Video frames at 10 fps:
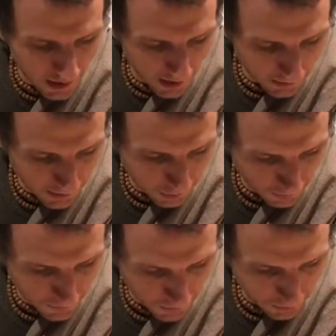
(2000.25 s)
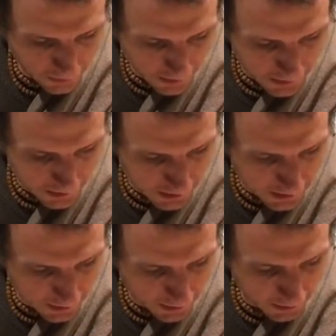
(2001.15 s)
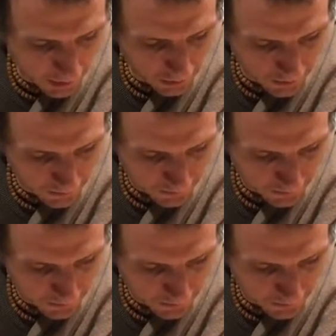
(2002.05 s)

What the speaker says: and they offer all blessings in their power.